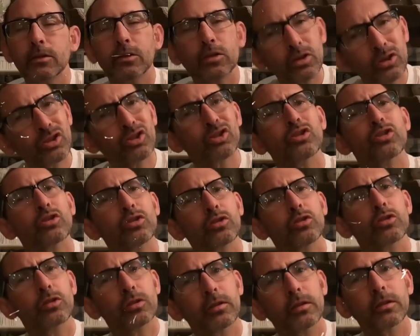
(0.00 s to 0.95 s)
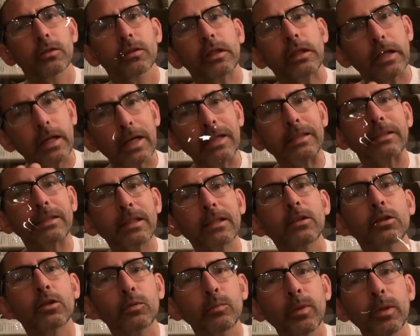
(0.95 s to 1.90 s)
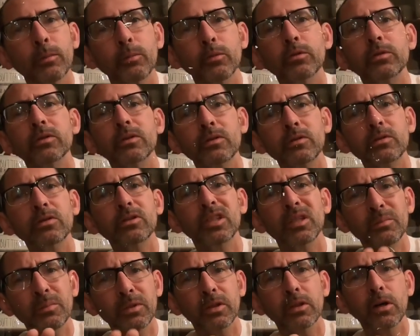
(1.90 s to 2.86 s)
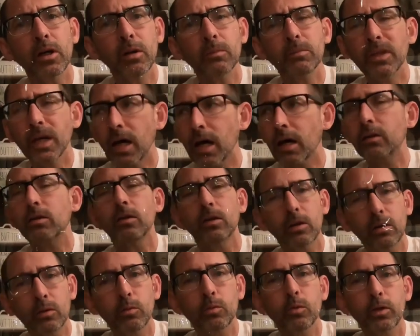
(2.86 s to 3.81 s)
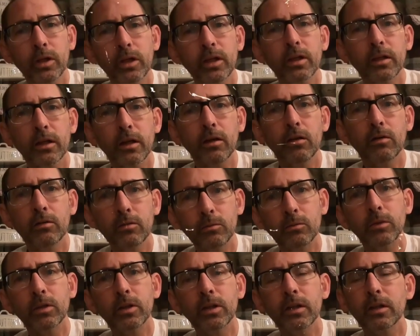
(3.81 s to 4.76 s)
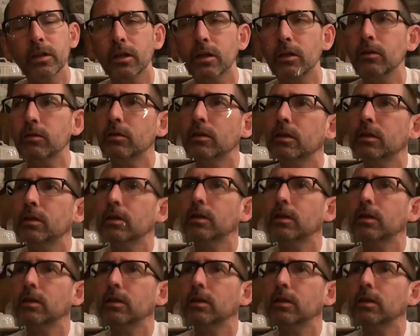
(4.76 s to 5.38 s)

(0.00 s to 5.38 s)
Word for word: Shh. I said there's people still sleeping. Calm down. We're gonna go. We're gonna go.